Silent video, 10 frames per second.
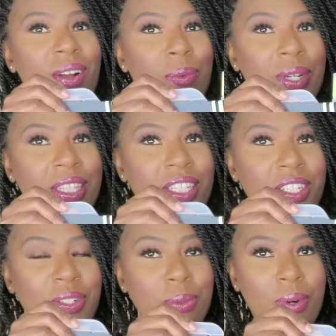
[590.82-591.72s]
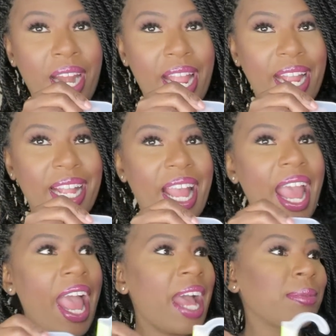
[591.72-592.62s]
with the gray.
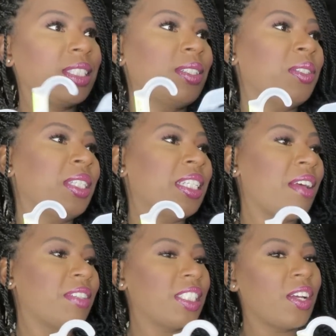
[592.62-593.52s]
Absolutely love it.